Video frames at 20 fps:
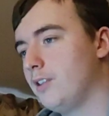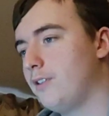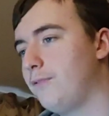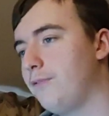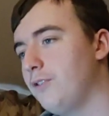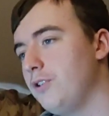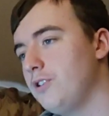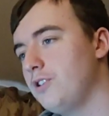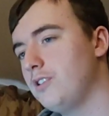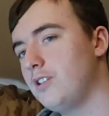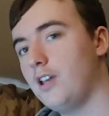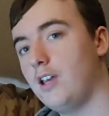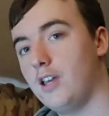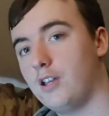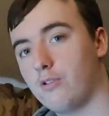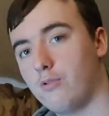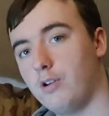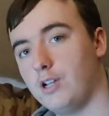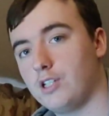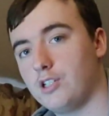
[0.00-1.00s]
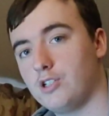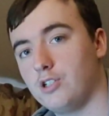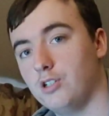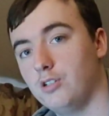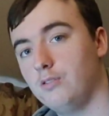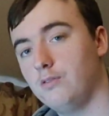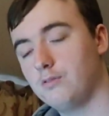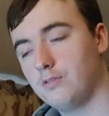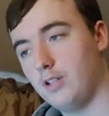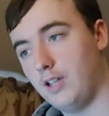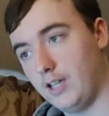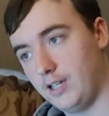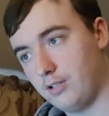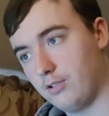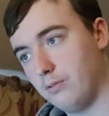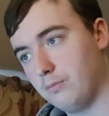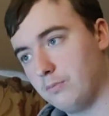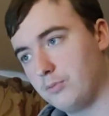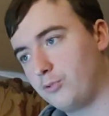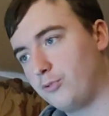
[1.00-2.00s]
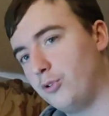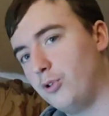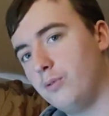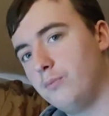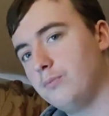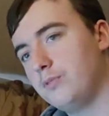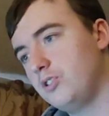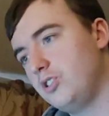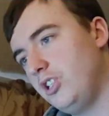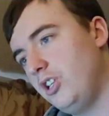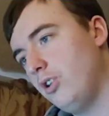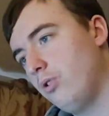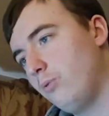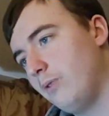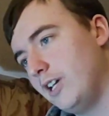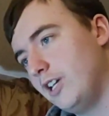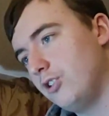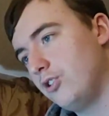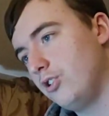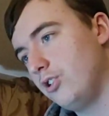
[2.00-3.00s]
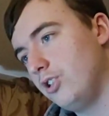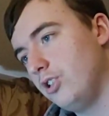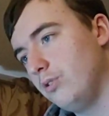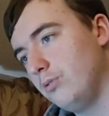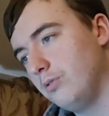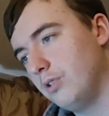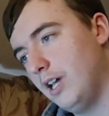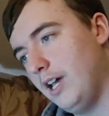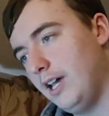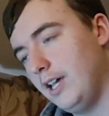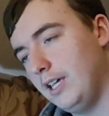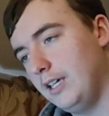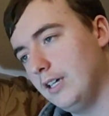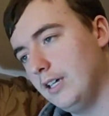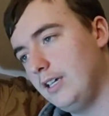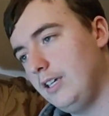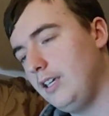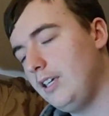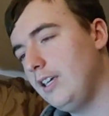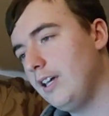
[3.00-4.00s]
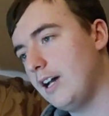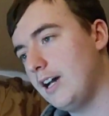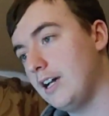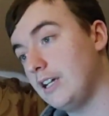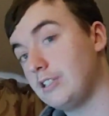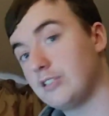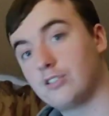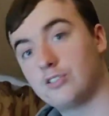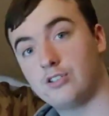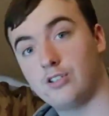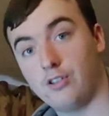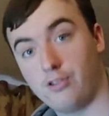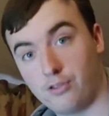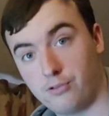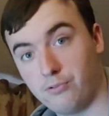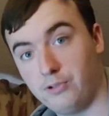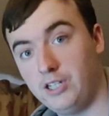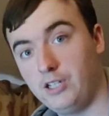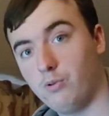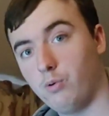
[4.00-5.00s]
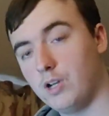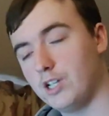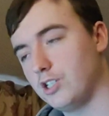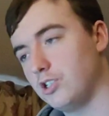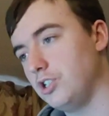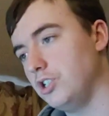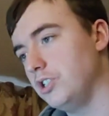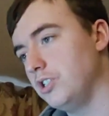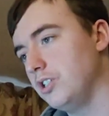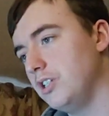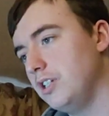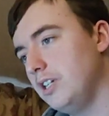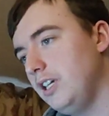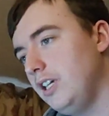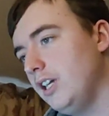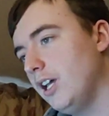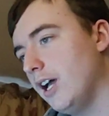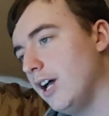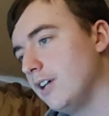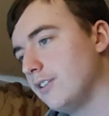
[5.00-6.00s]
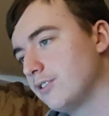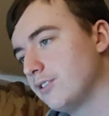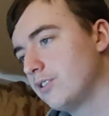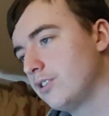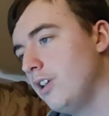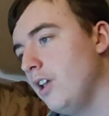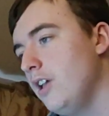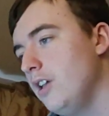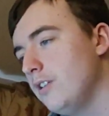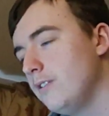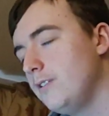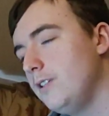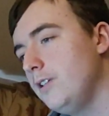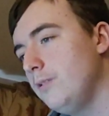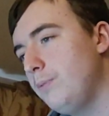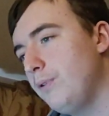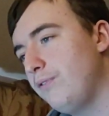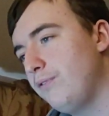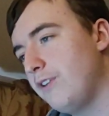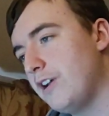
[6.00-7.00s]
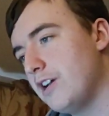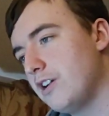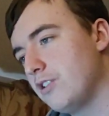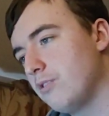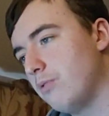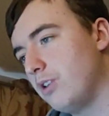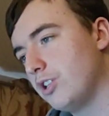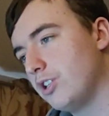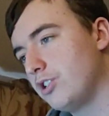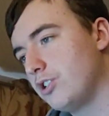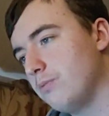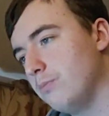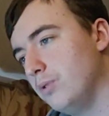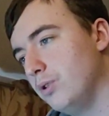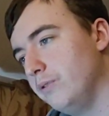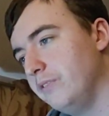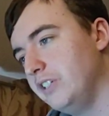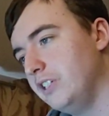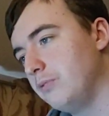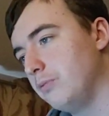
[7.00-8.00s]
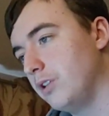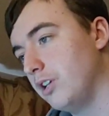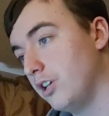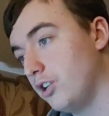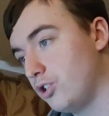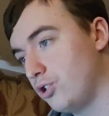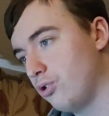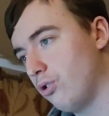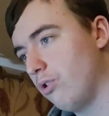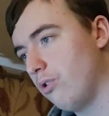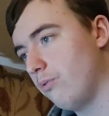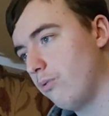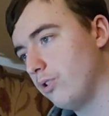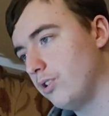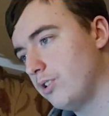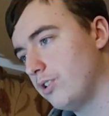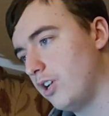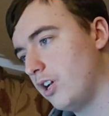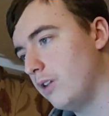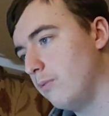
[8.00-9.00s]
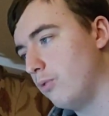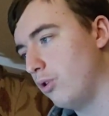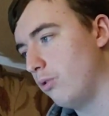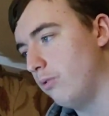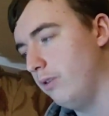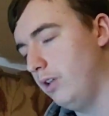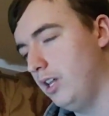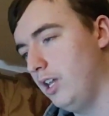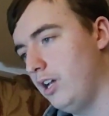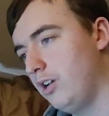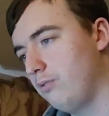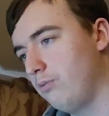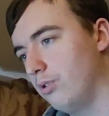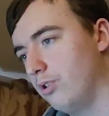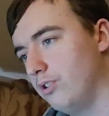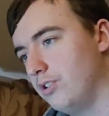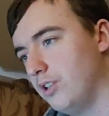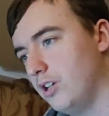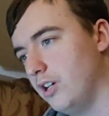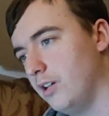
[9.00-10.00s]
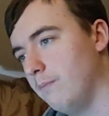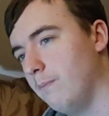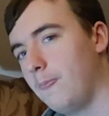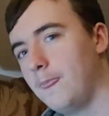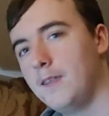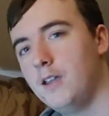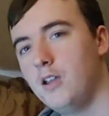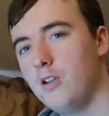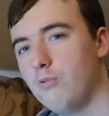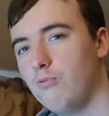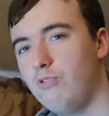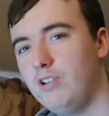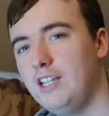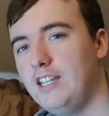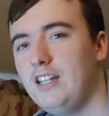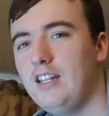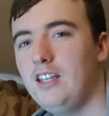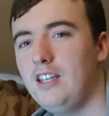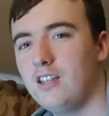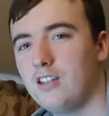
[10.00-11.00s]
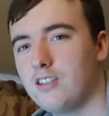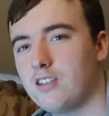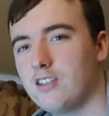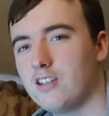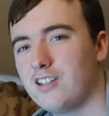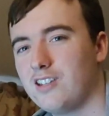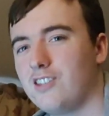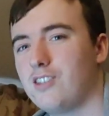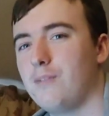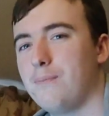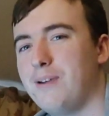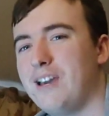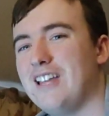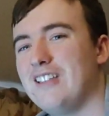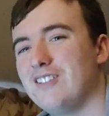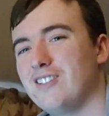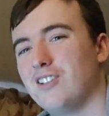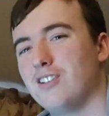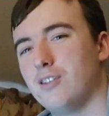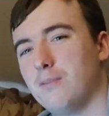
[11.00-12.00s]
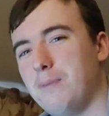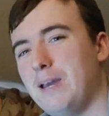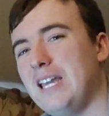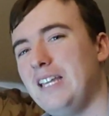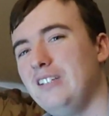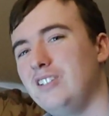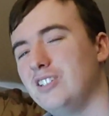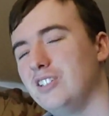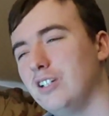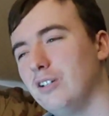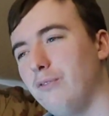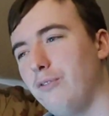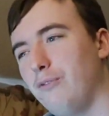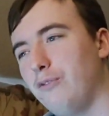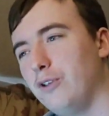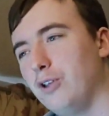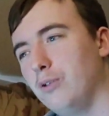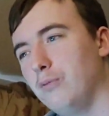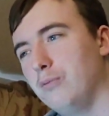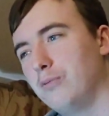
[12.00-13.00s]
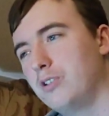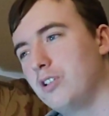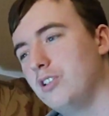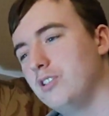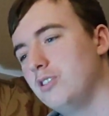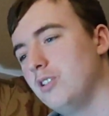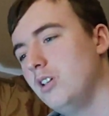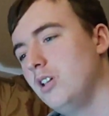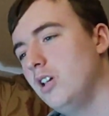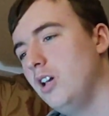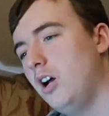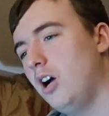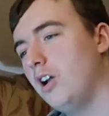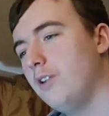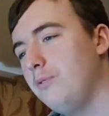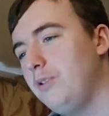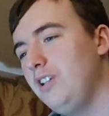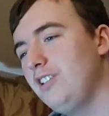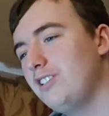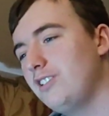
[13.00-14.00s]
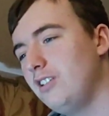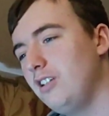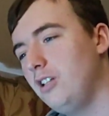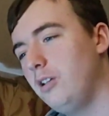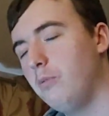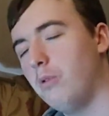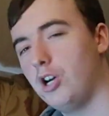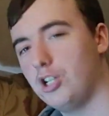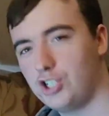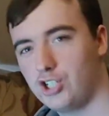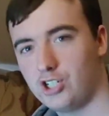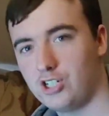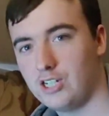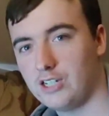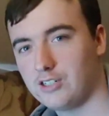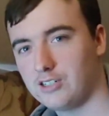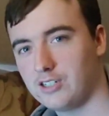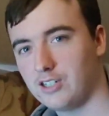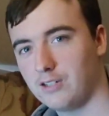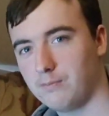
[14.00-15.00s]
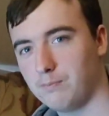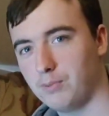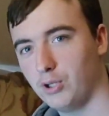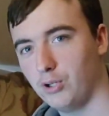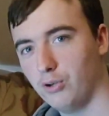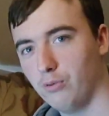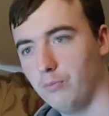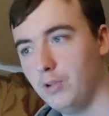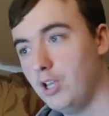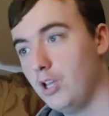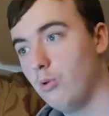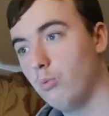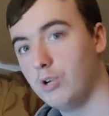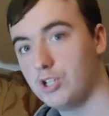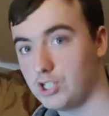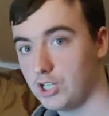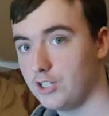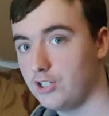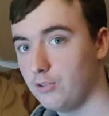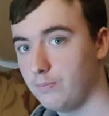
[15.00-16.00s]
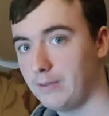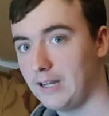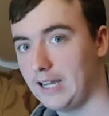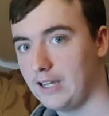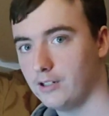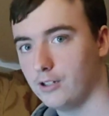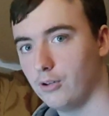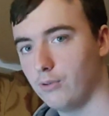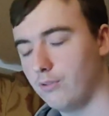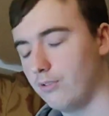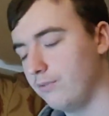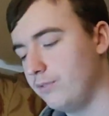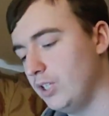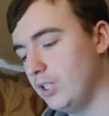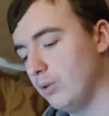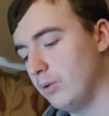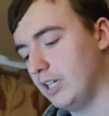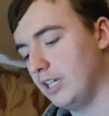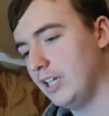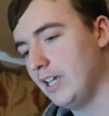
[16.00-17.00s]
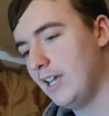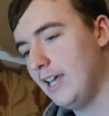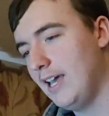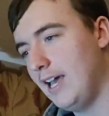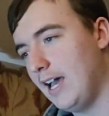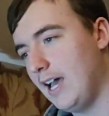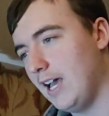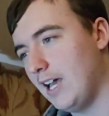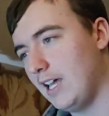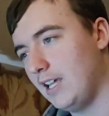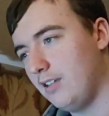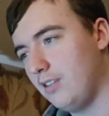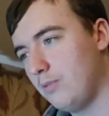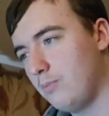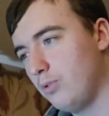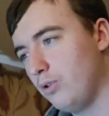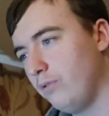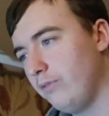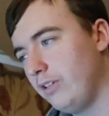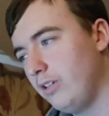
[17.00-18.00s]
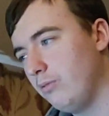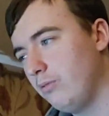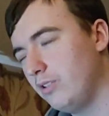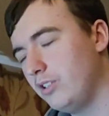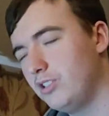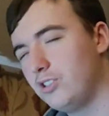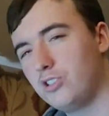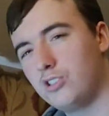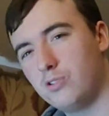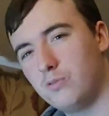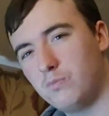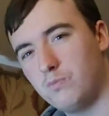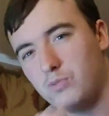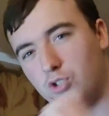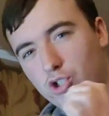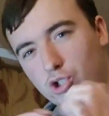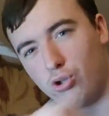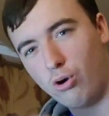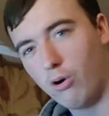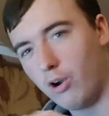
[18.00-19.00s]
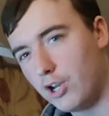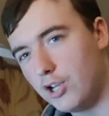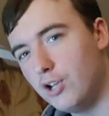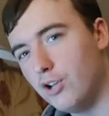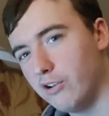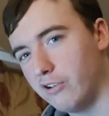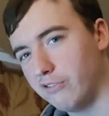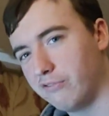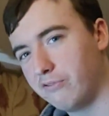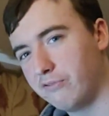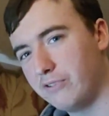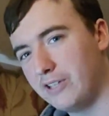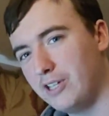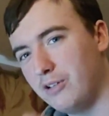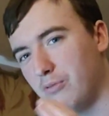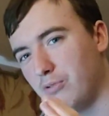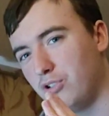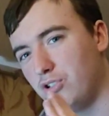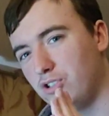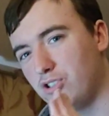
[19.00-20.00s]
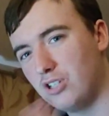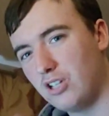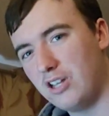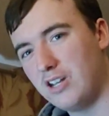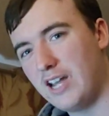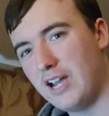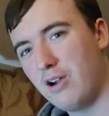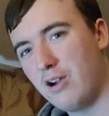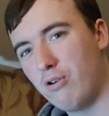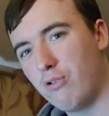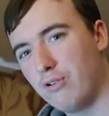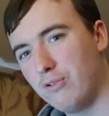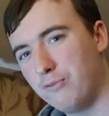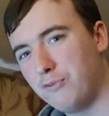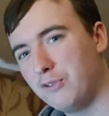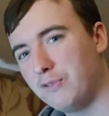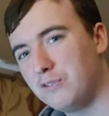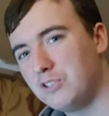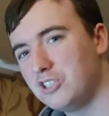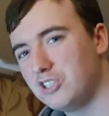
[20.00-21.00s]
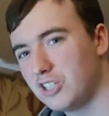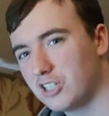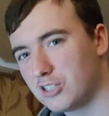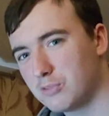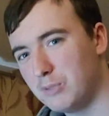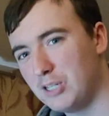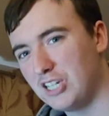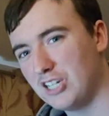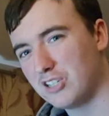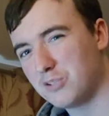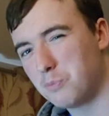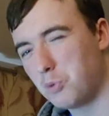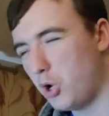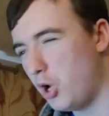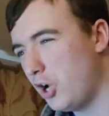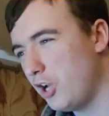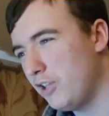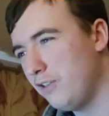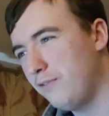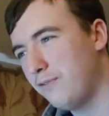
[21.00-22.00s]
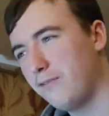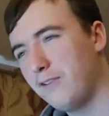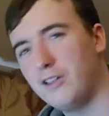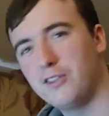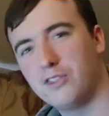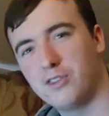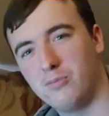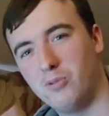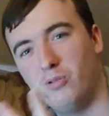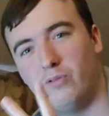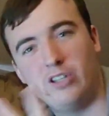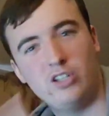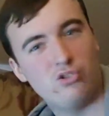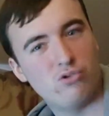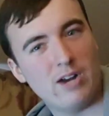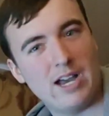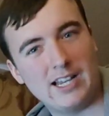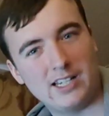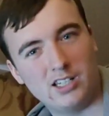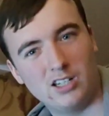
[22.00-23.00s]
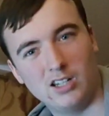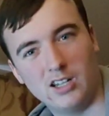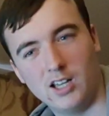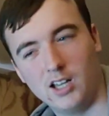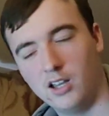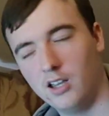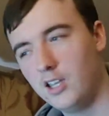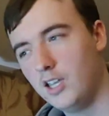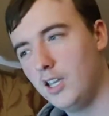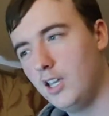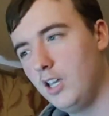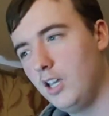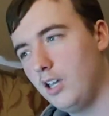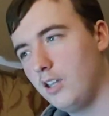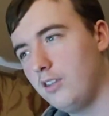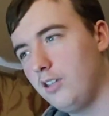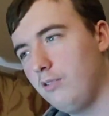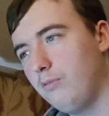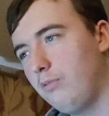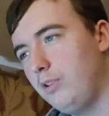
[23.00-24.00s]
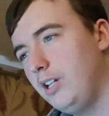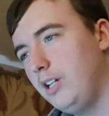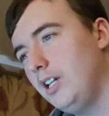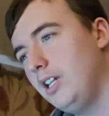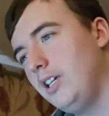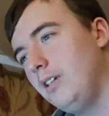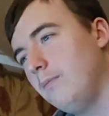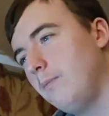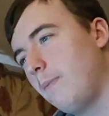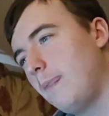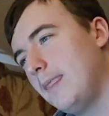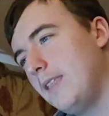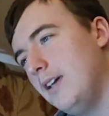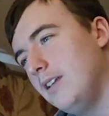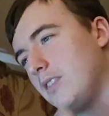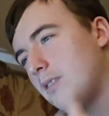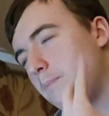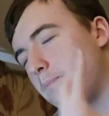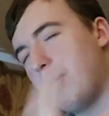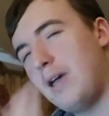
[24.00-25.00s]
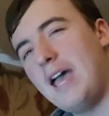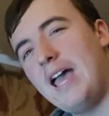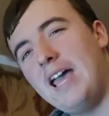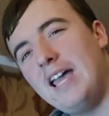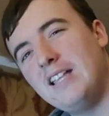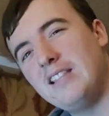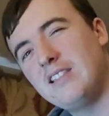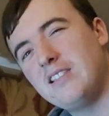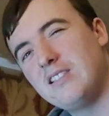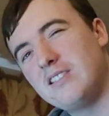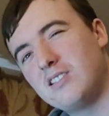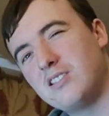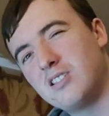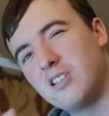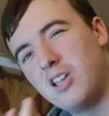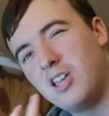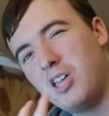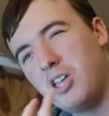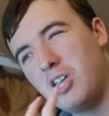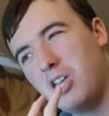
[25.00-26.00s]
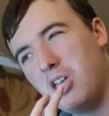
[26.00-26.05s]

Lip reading: the first question comes from Zeo Ranger UK. He asks three questions, and he asks, do you prefer to watch movies with a short runtime or a long runtime? Really, I think it depends on the pacing of a film, because I recently watched Tick Tick Boom, which I do plan on reviewing, and the movie was short enough. It was an hour and 56 minutes, but I felt the movie dragged a lot. I think really it depends.